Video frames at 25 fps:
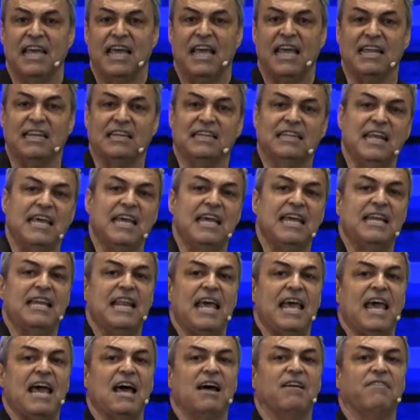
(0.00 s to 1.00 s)
Indeed,
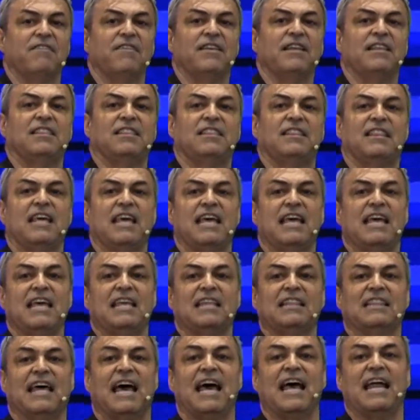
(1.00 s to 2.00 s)

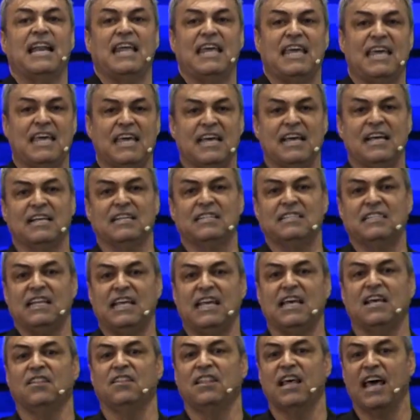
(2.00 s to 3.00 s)
everything that is
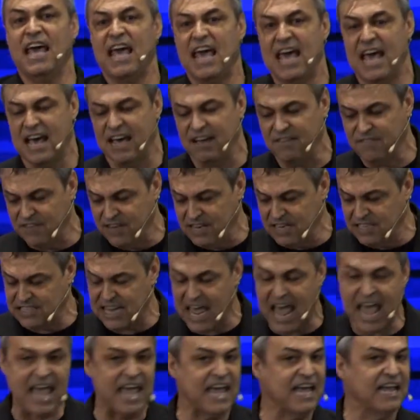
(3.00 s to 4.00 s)
in the heavens
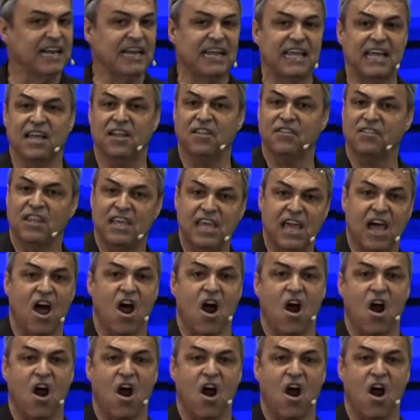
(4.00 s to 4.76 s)
and in the